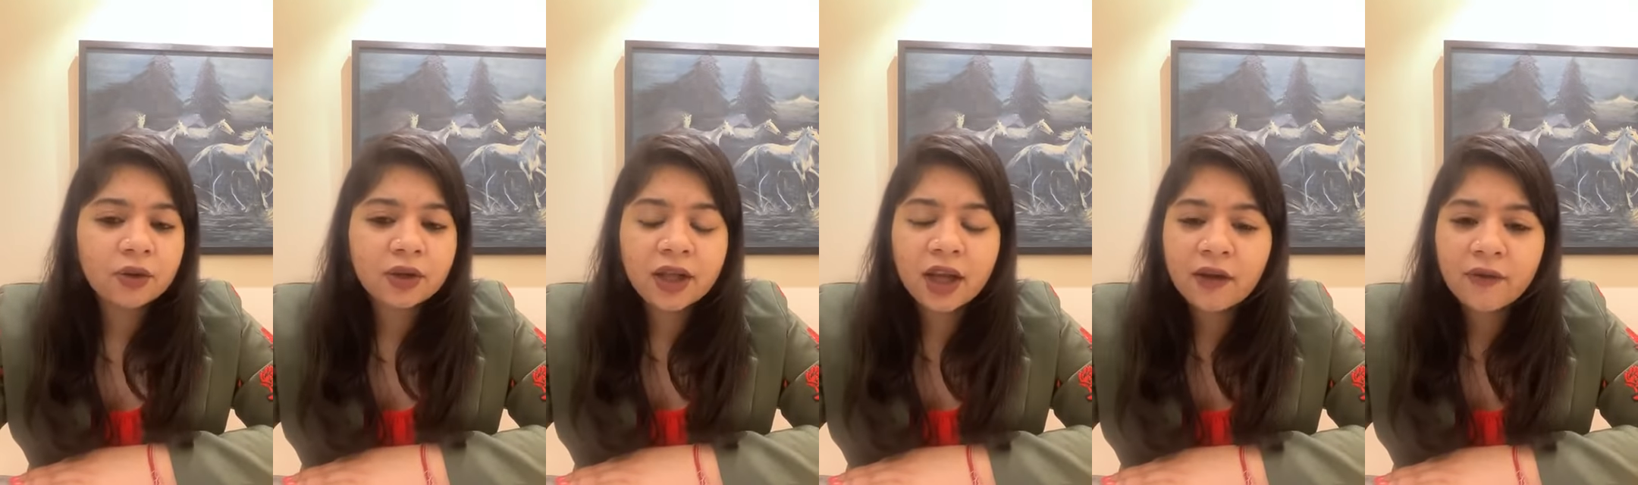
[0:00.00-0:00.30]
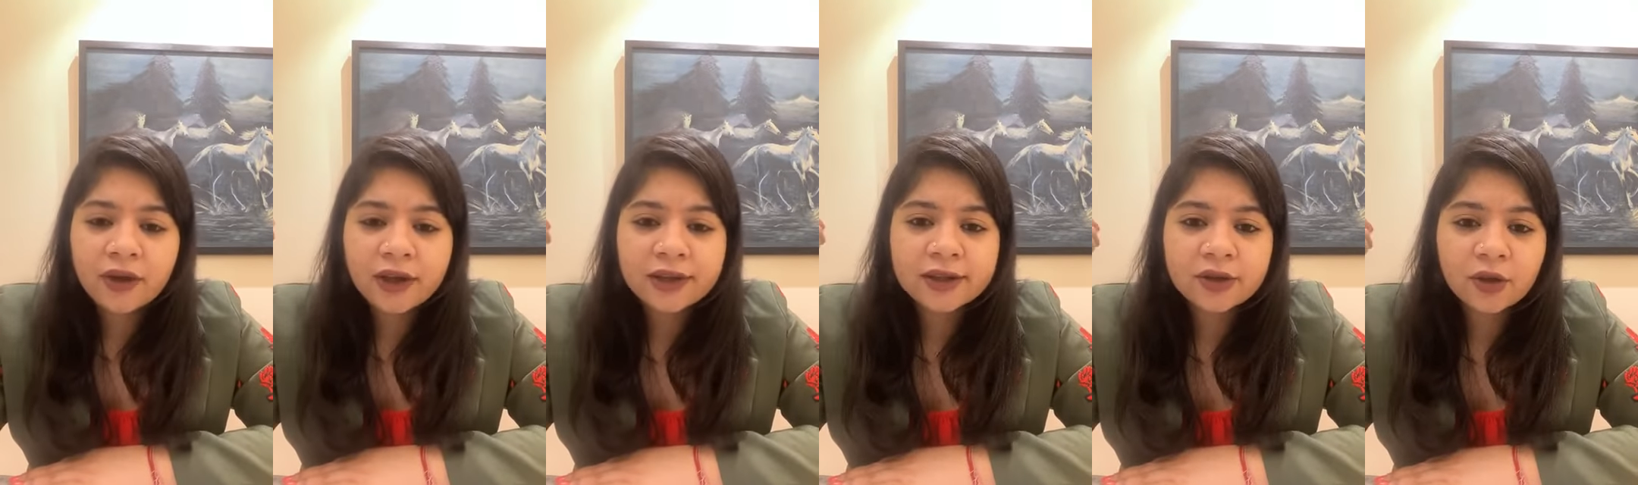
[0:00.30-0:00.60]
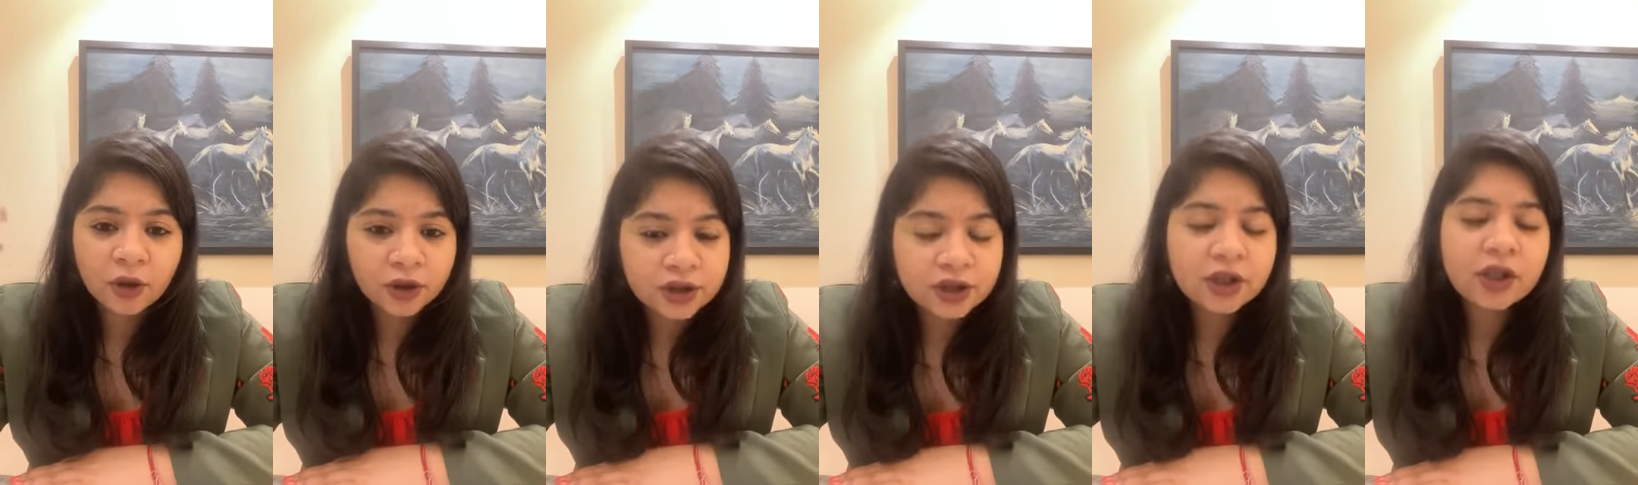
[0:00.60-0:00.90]
they have
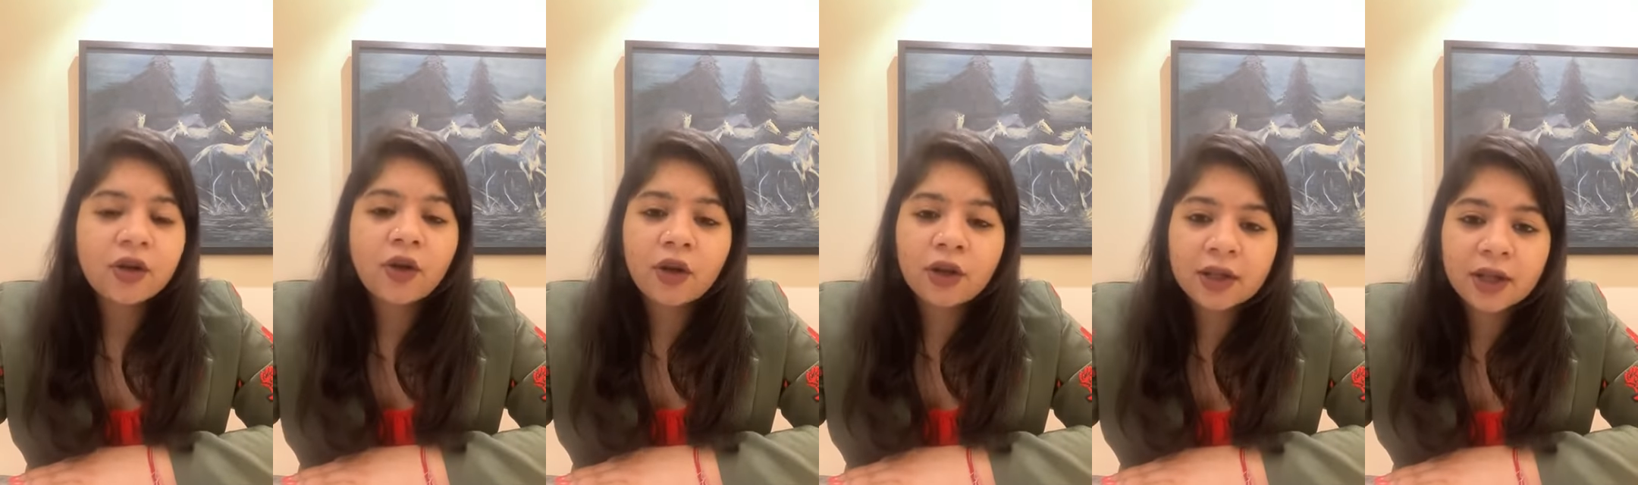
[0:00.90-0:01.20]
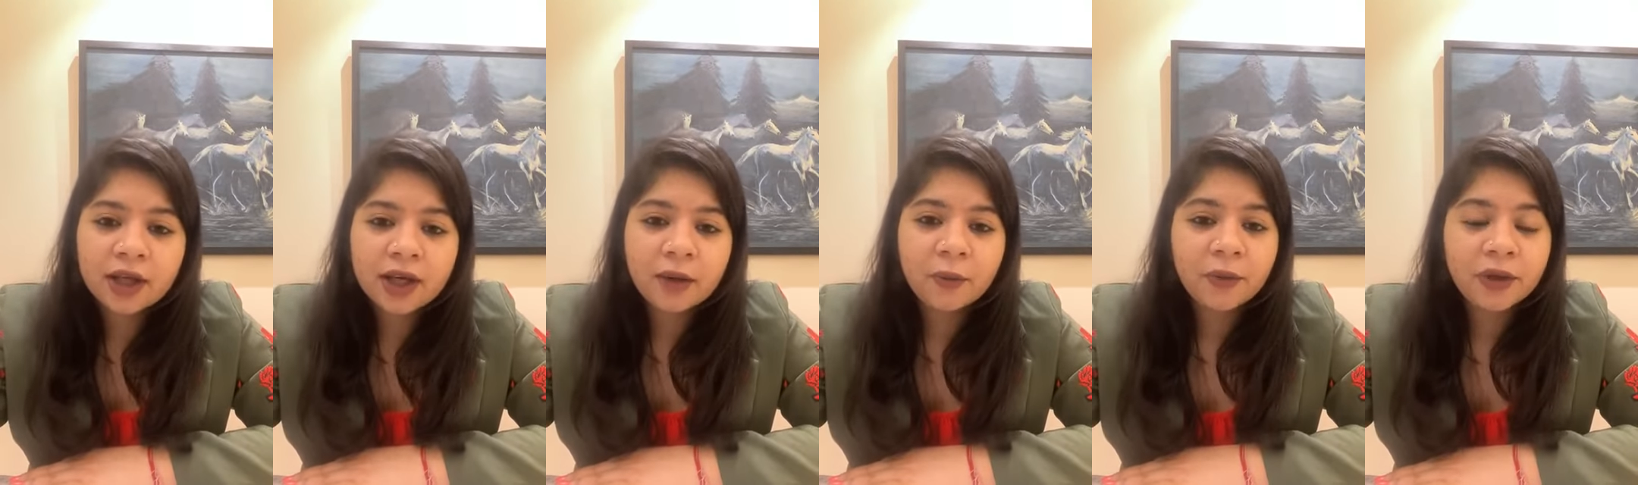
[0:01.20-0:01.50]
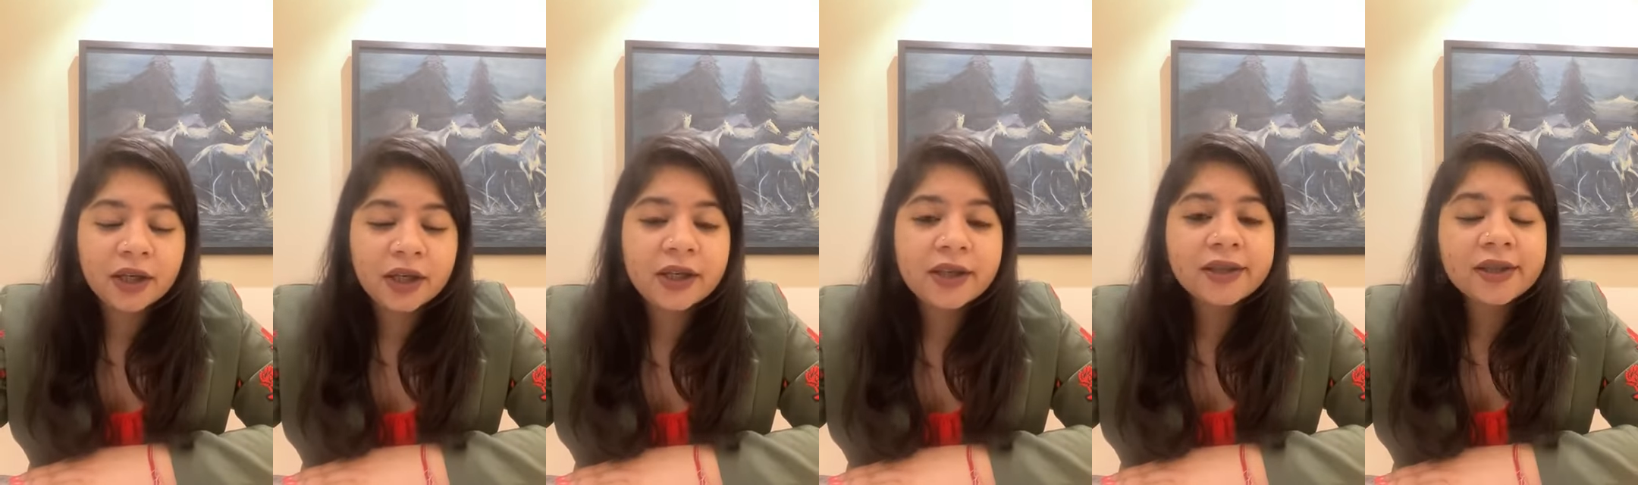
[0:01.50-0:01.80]
exhausted all their
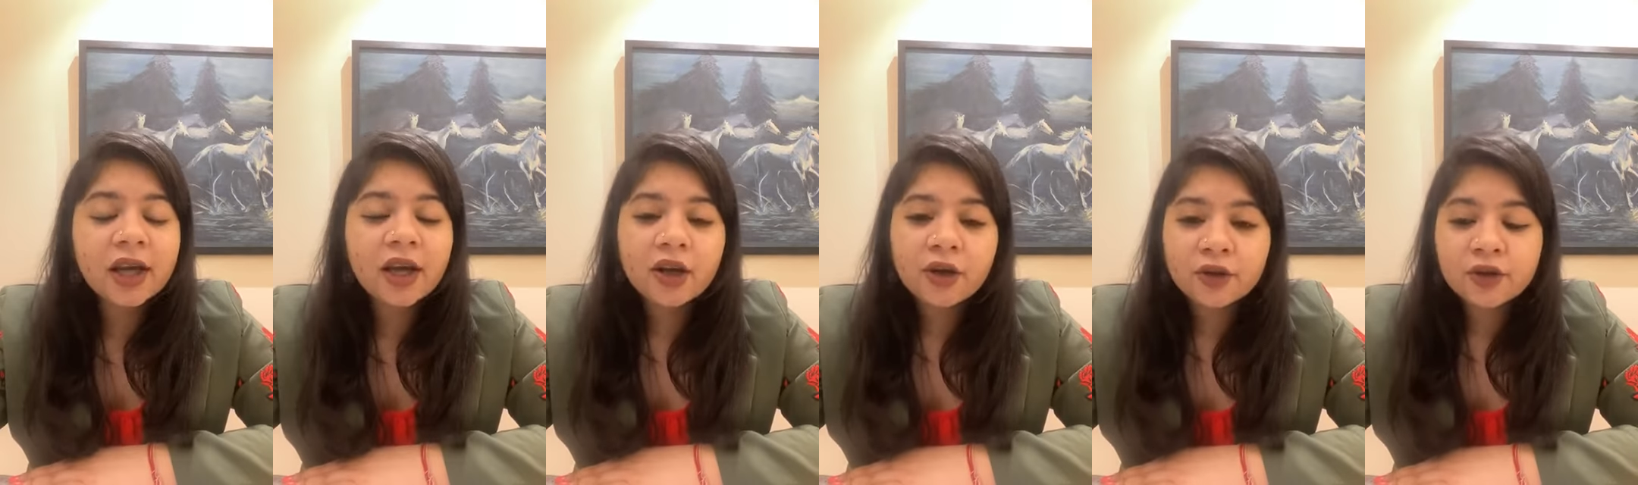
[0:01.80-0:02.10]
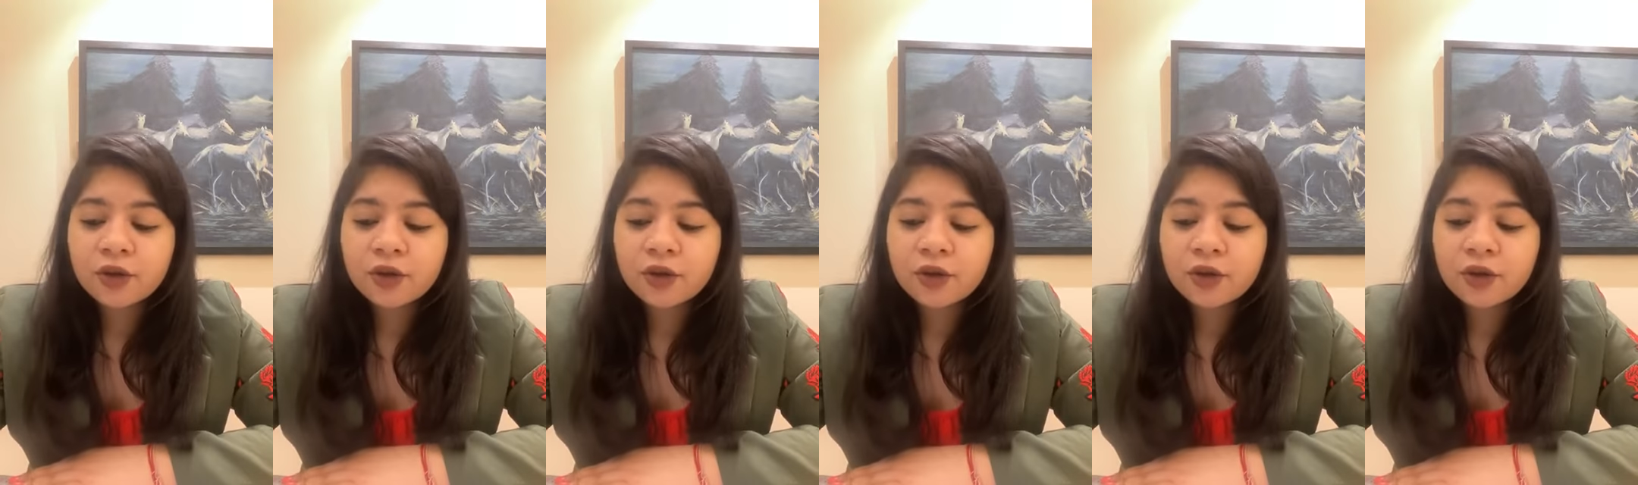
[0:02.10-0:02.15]
remedies,